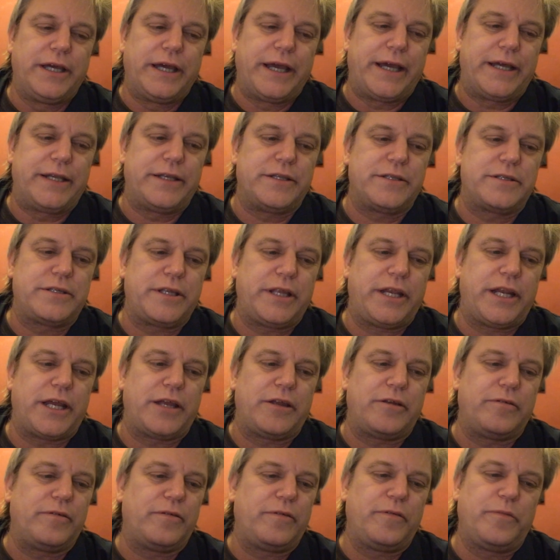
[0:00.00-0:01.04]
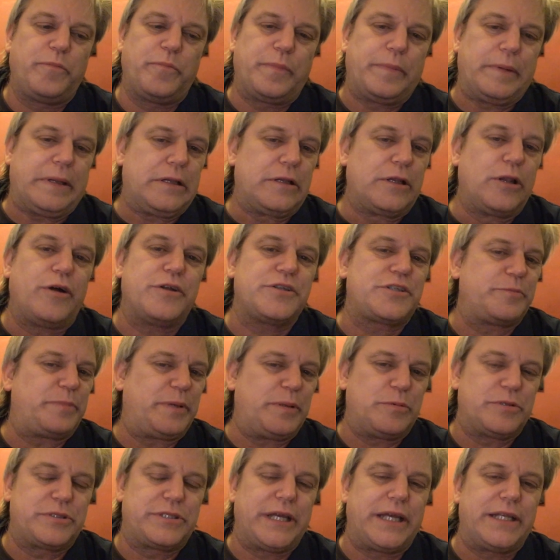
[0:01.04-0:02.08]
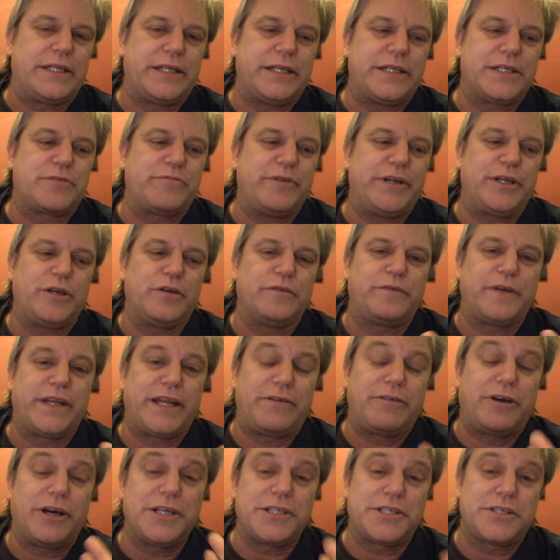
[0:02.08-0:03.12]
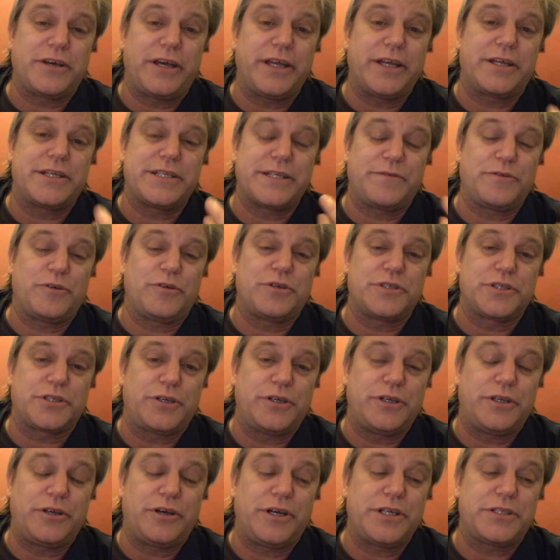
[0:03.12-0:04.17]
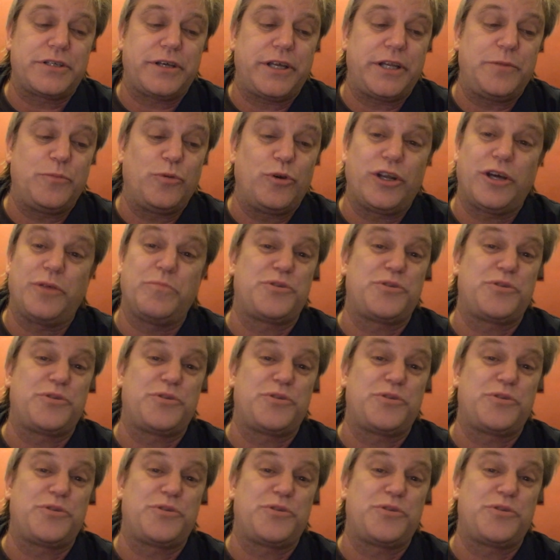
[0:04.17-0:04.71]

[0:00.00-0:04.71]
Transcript: And, you know, lots of people said it's really good for their eyesight because they haven't got as good an eyesight anymore.